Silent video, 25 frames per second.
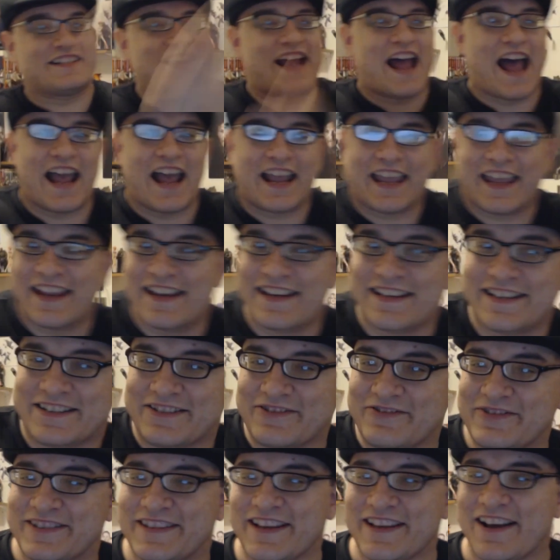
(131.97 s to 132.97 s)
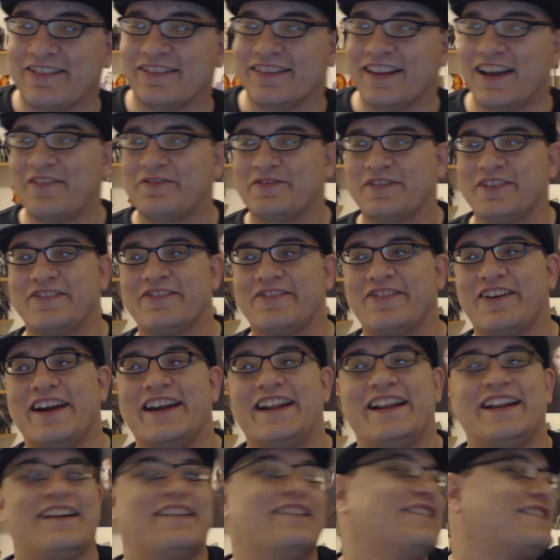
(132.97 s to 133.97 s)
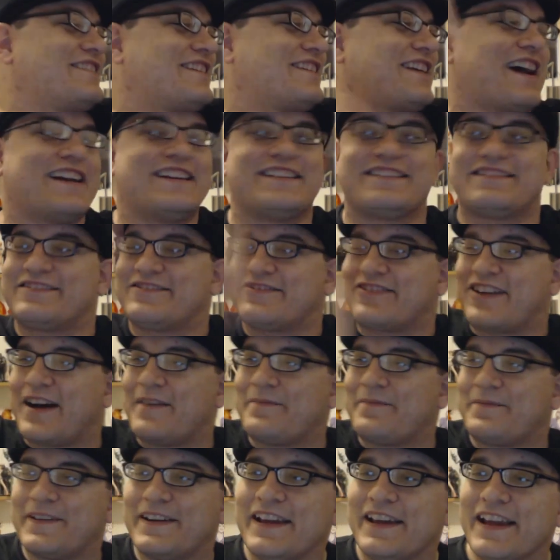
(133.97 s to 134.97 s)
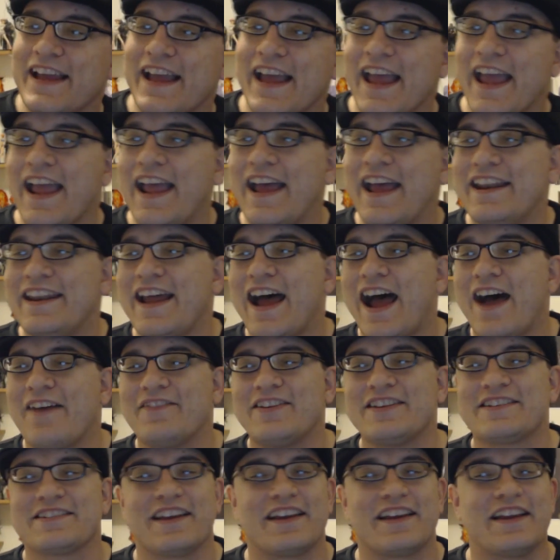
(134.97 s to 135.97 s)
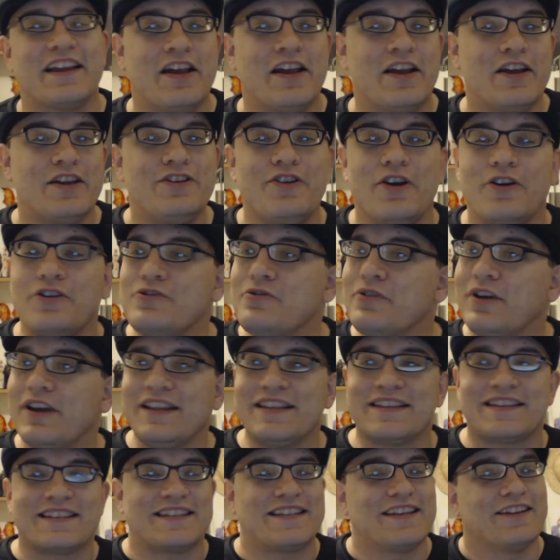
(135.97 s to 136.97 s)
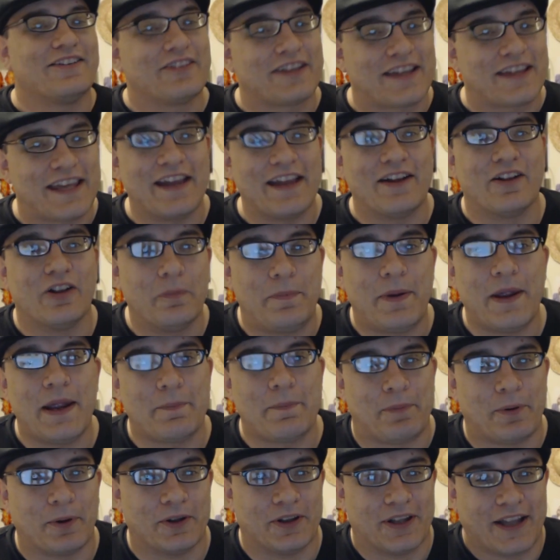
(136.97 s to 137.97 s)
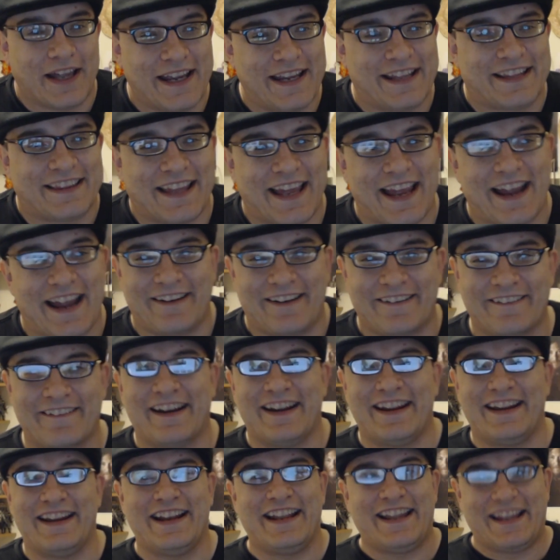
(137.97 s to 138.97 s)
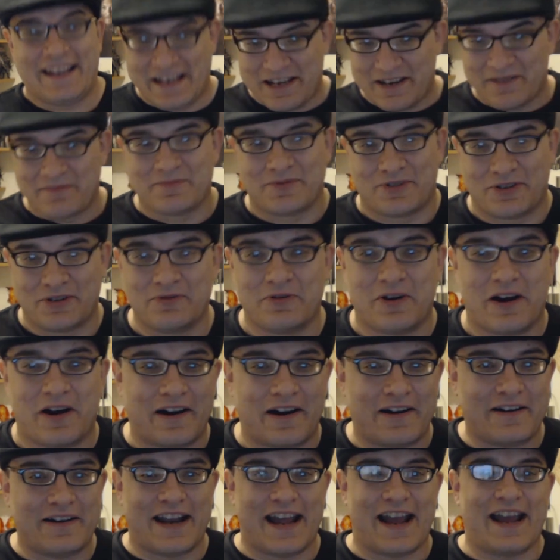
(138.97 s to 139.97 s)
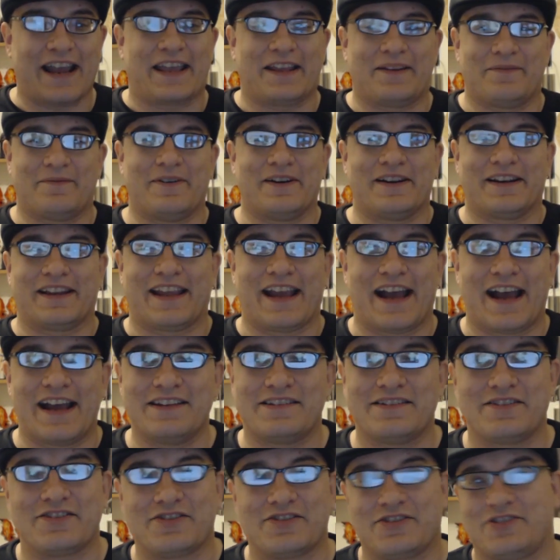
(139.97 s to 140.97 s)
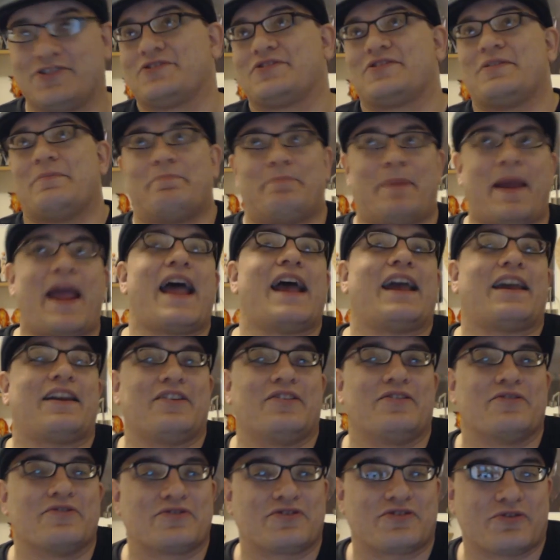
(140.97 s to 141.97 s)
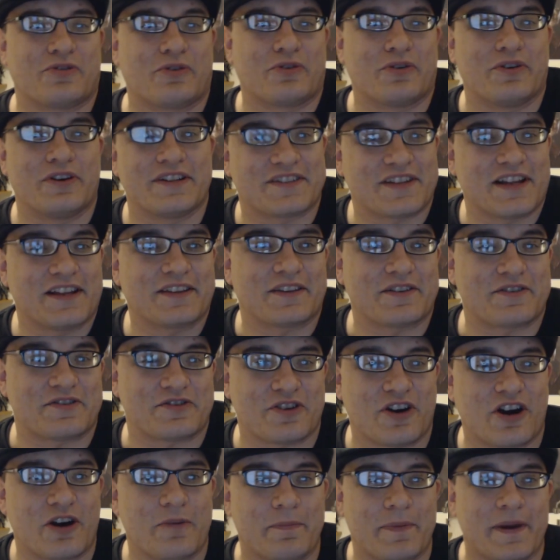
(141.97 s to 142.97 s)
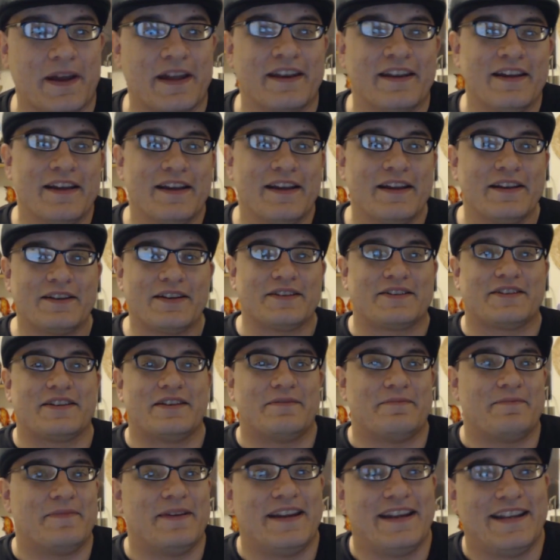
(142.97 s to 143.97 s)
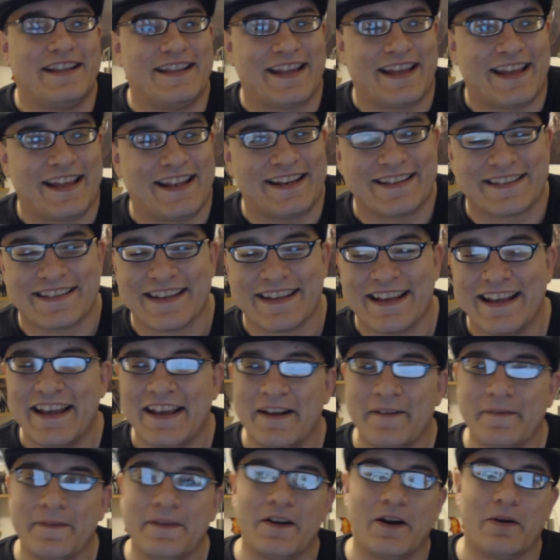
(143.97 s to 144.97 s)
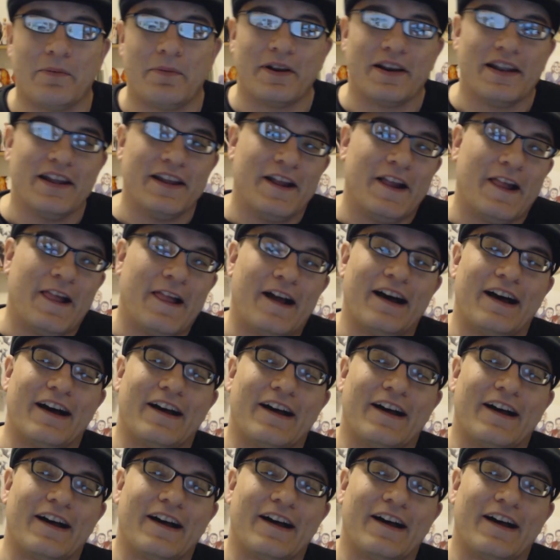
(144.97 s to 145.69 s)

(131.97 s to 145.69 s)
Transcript: Just knocking dudes out left and right. There's guys dropping. And Nami's like, you know, you can still kill people like that, right? Hitting them too hard, knocking them unconscious. Just because it's the back of your sword, it's not the sharp end, doesn't mean that it's, you know, but